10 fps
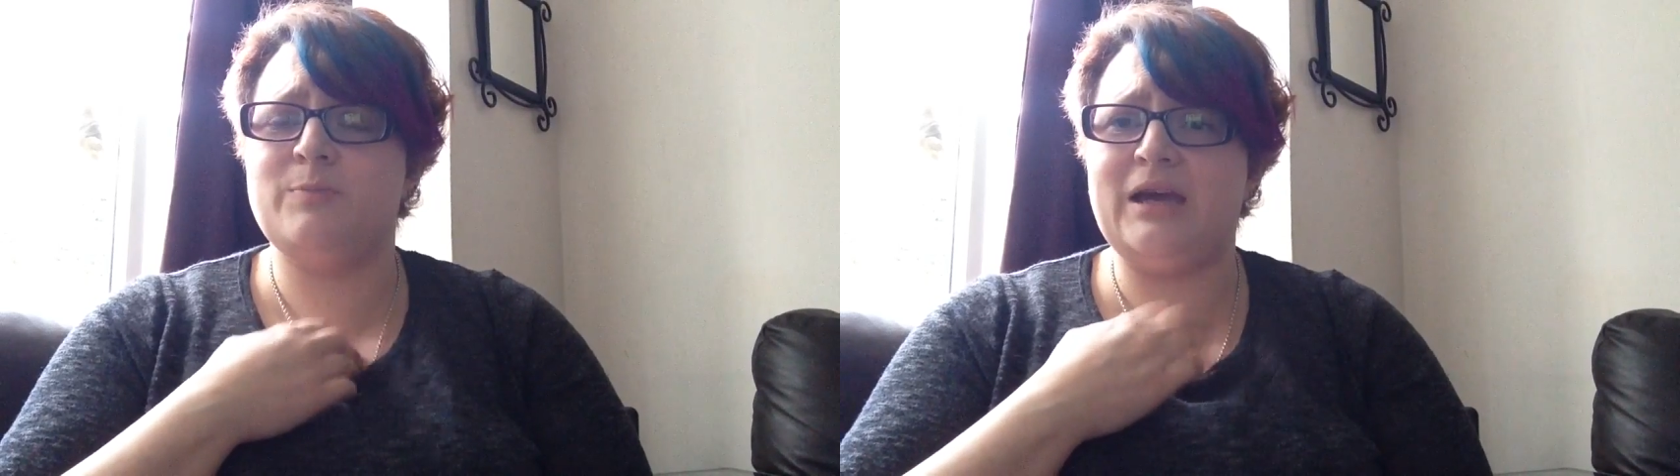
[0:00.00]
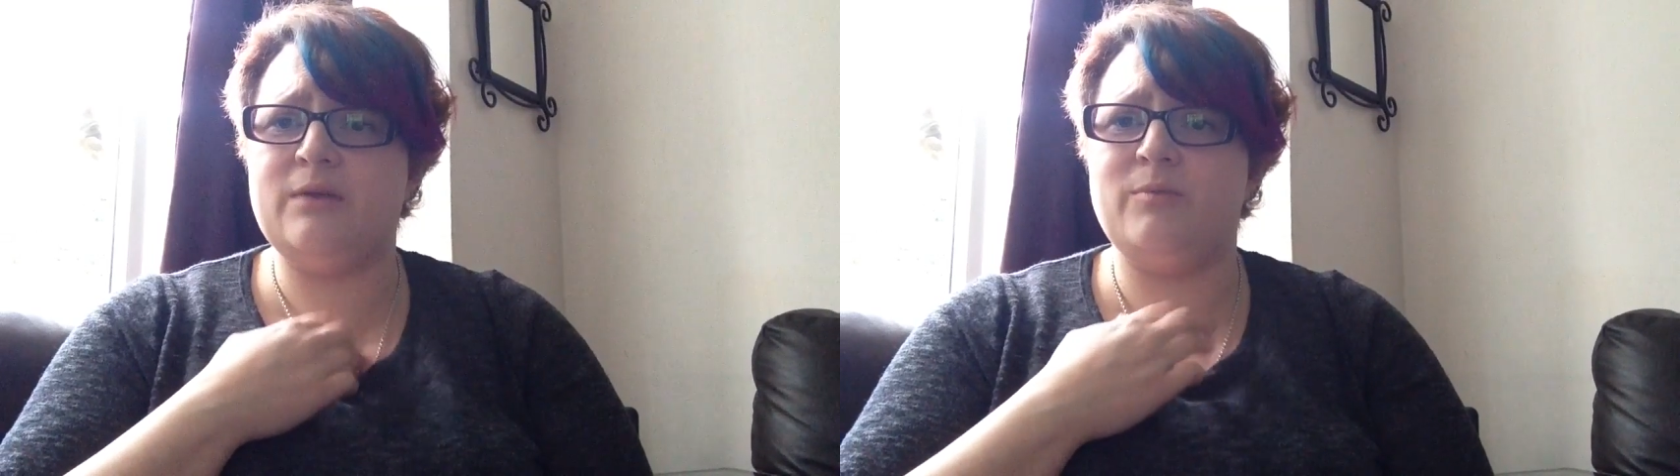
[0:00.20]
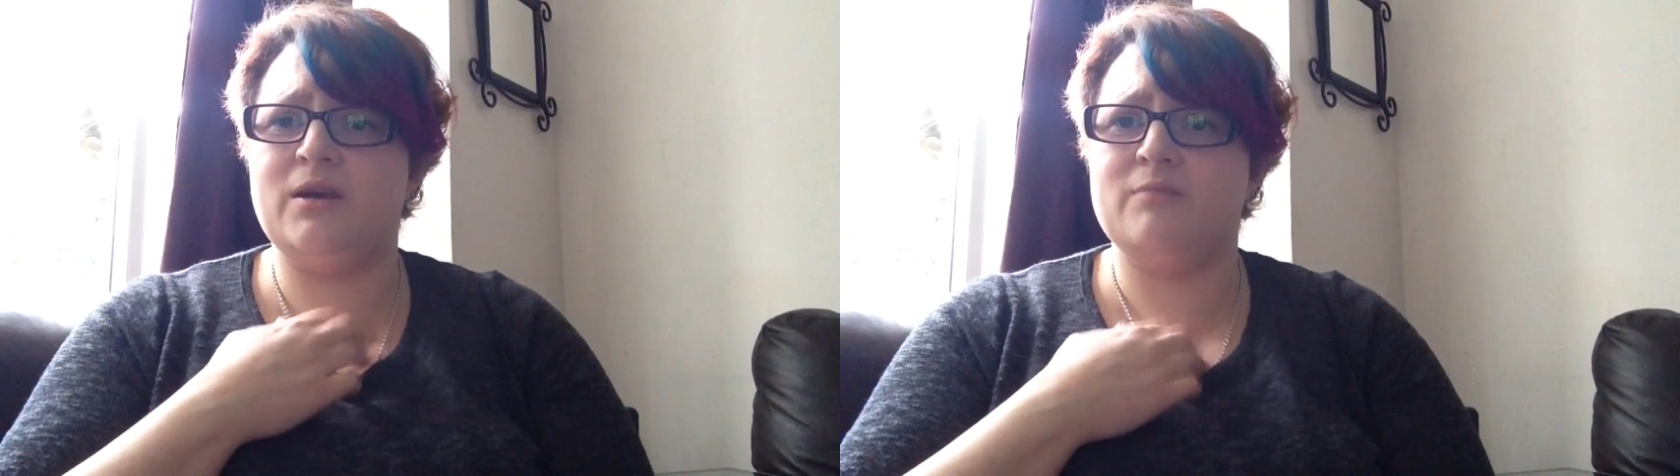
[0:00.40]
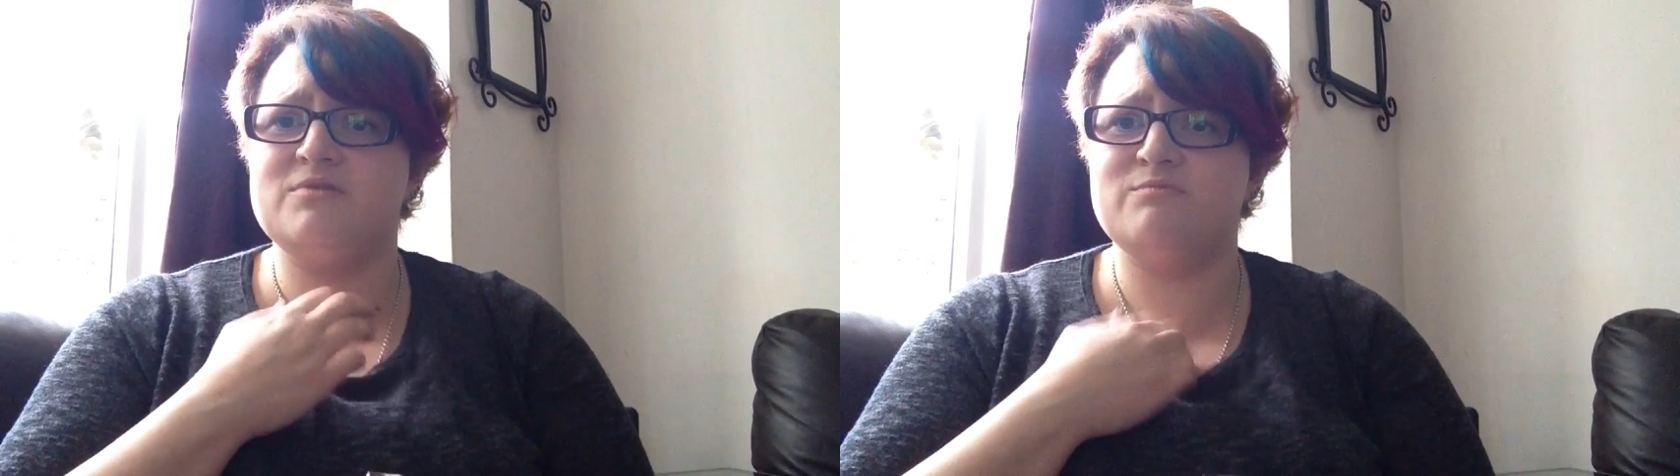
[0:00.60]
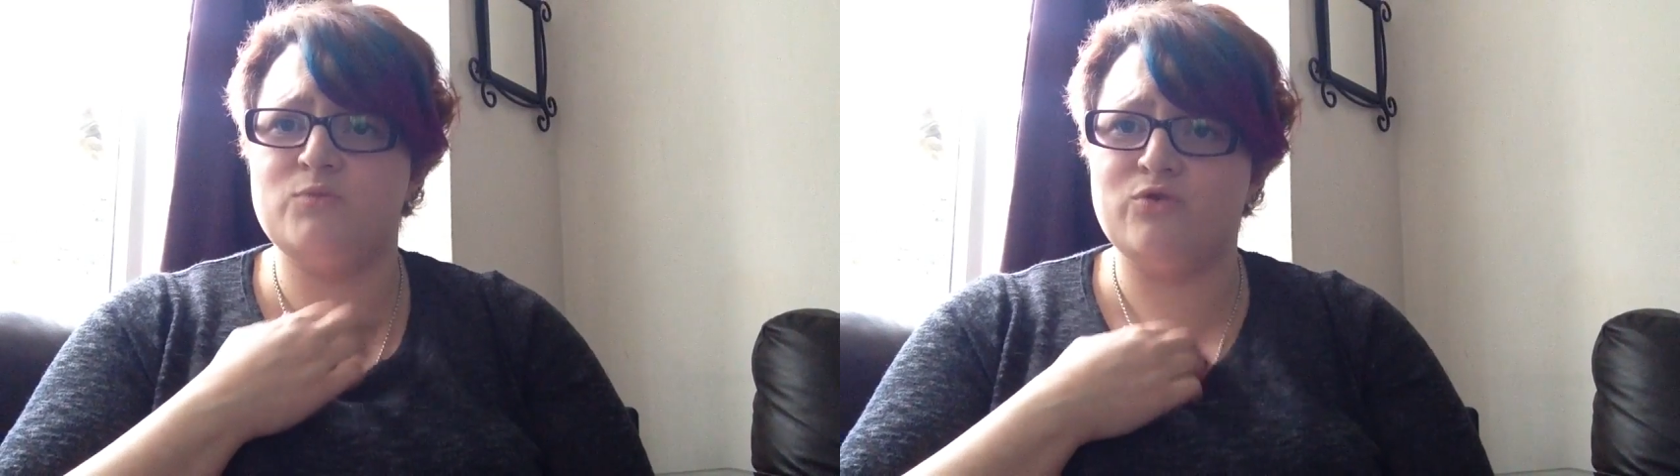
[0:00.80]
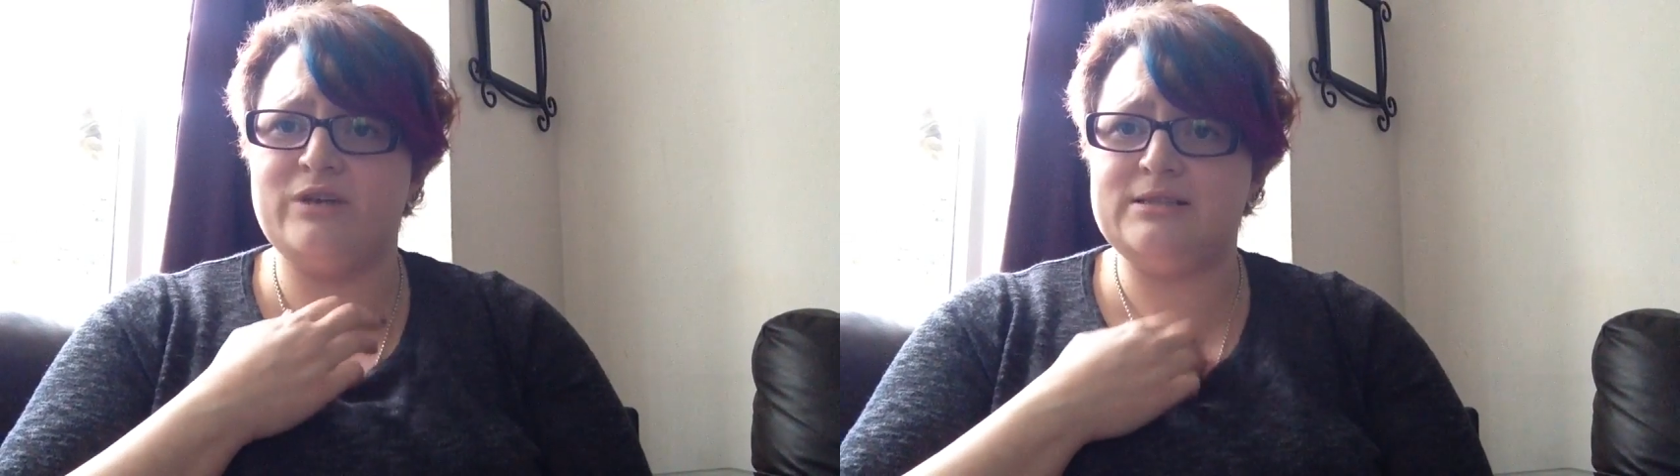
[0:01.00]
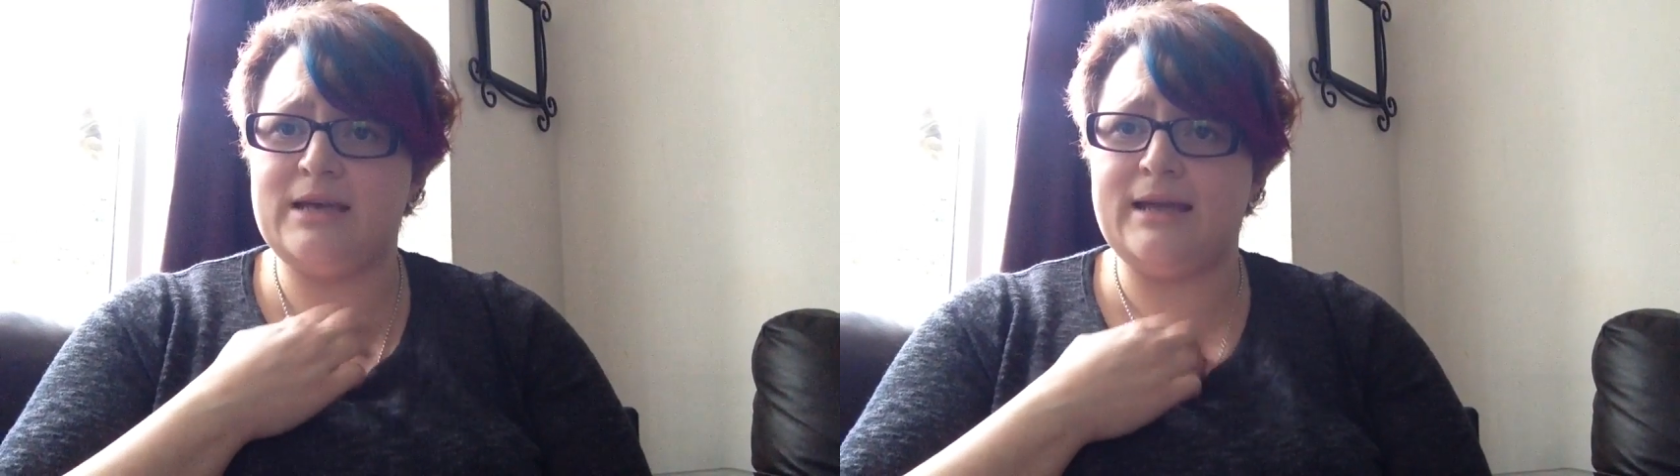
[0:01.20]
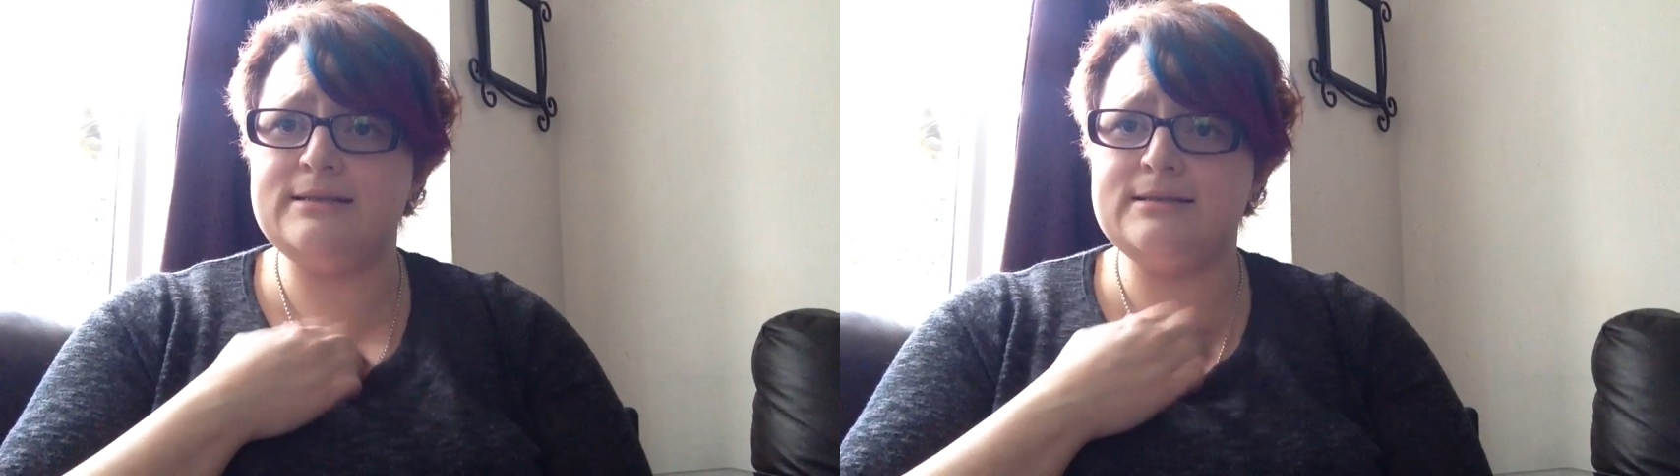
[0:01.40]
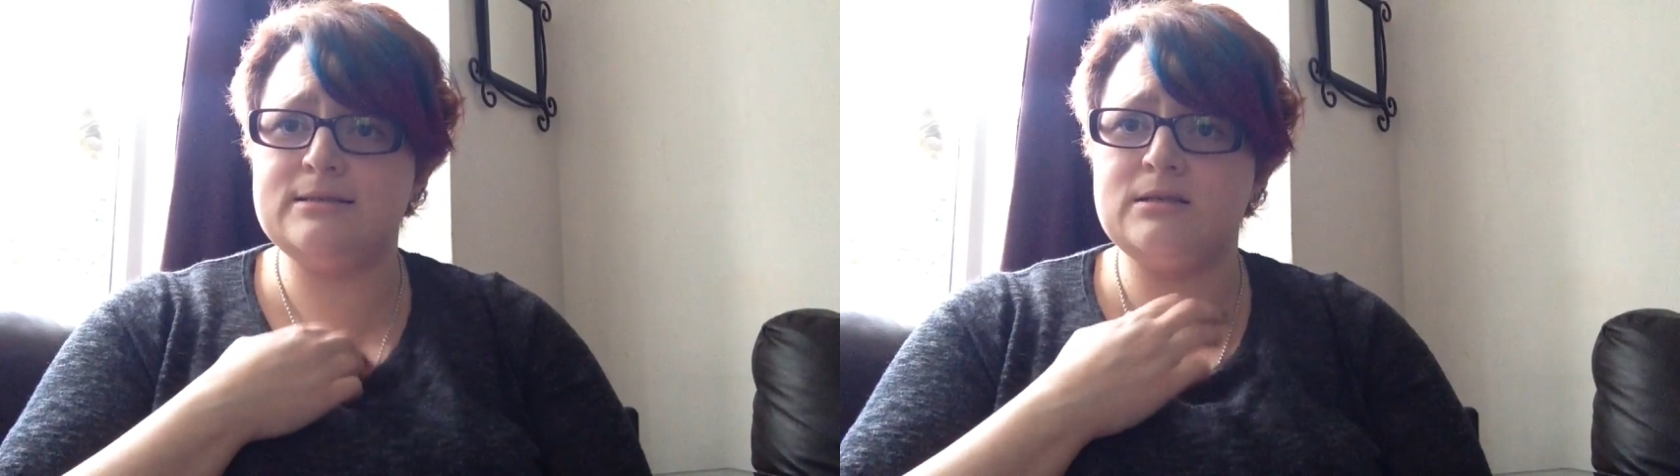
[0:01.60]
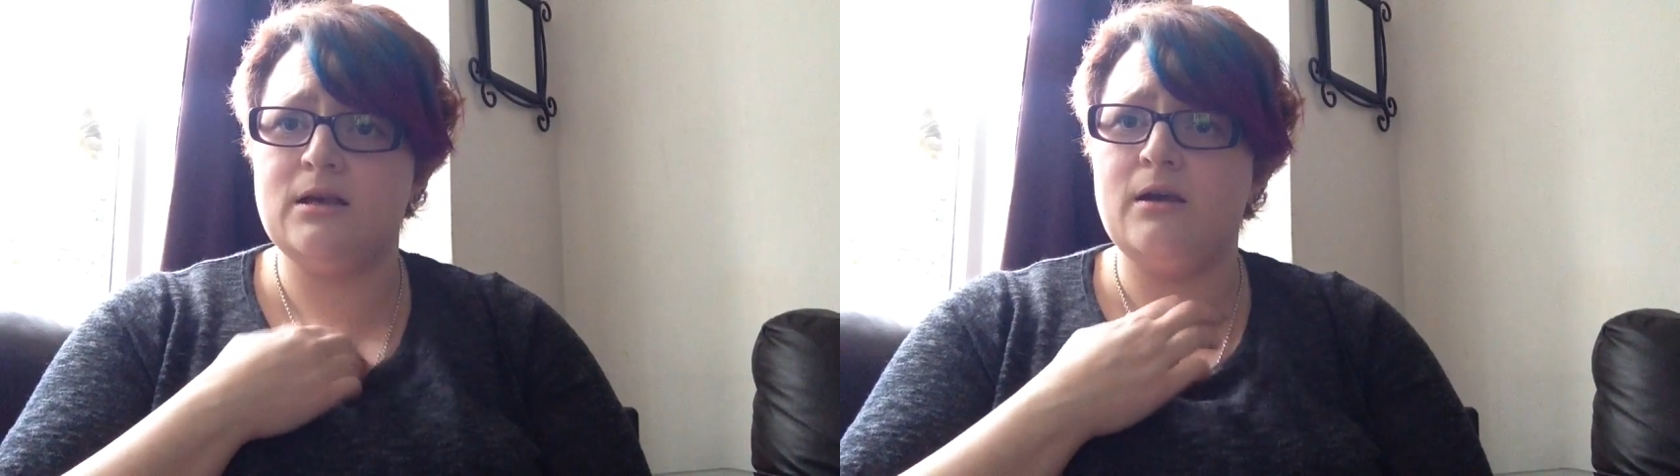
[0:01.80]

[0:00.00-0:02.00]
pain becomes more intense,